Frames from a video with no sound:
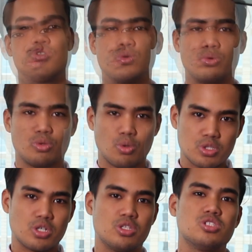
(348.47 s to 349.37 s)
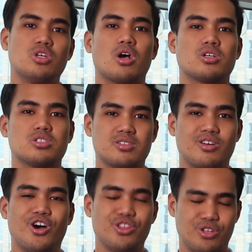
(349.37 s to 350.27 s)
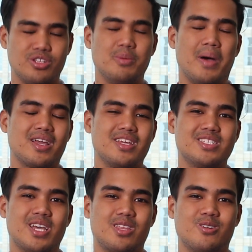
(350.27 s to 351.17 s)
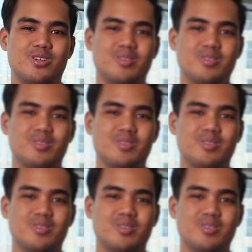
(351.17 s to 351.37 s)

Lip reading: So those are the stocks under the banking sector.